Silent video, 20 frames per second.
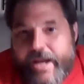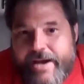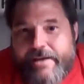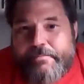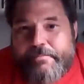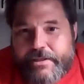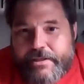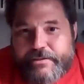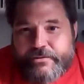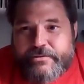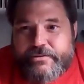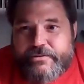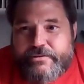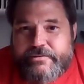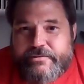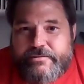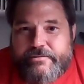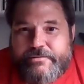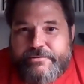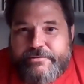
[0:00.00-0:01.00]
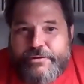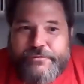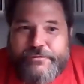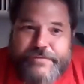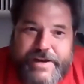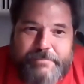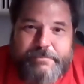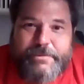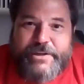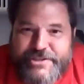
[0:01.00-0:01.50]
happens. Your
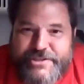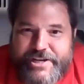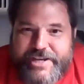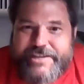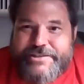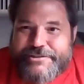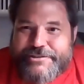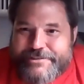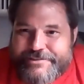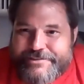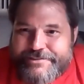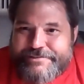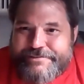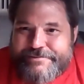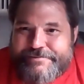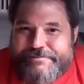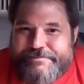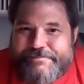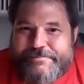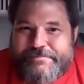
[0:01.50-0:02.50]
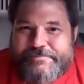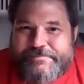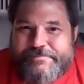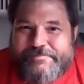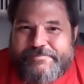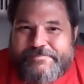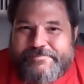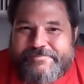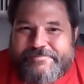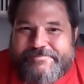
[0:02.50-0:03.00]
family changes,
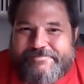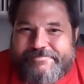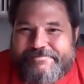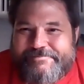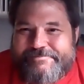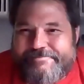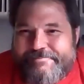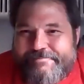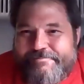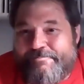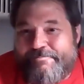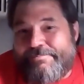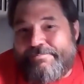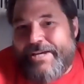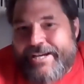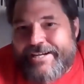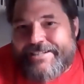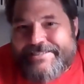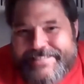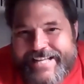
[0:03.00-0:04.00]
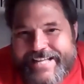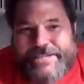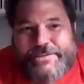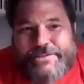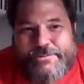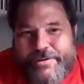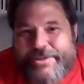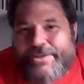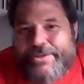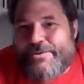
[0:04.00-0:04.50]
because
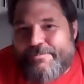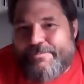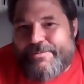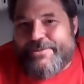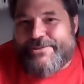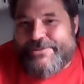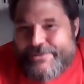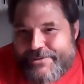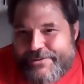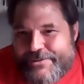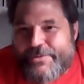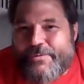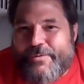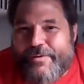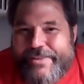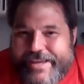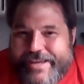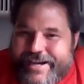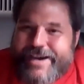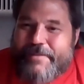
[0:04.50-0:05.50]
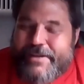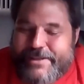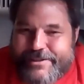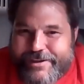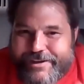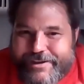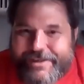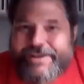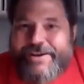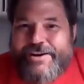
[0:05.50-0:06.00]
that's what humans do when they come
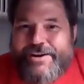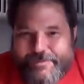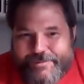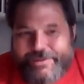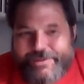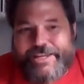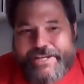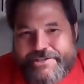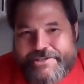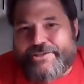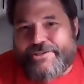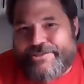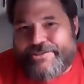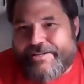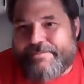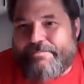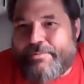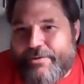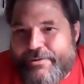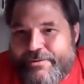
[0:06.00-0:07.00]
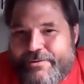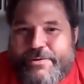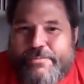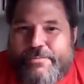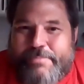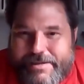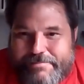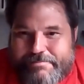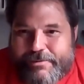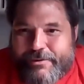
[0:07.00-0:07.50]
into relationship with
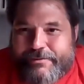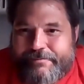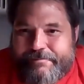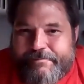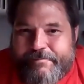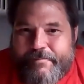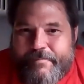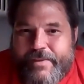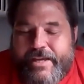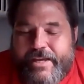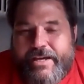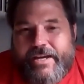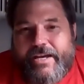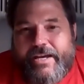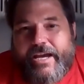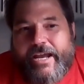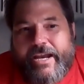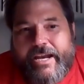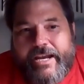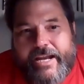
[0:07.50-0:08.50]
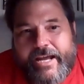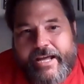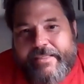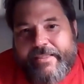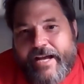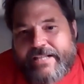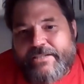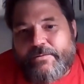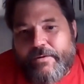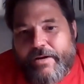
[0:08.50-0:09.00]
new people. And
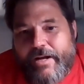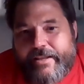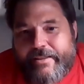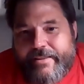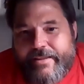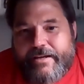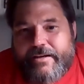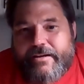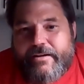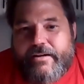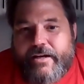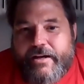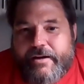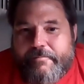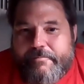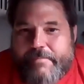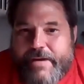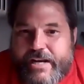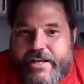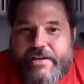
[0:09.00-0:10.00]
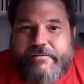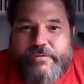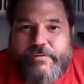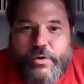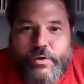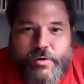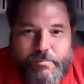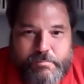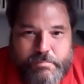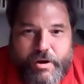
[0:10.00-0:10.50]
that's what I think many of
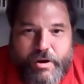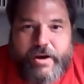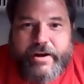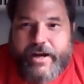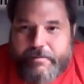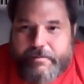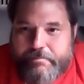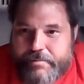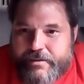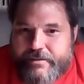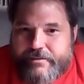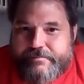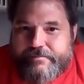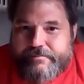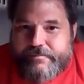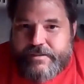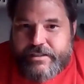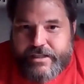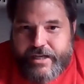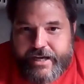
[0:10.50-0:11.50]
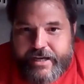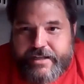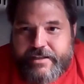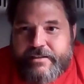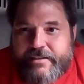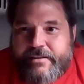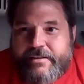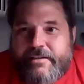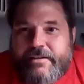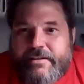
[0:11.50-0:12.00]
you have brought up tonight,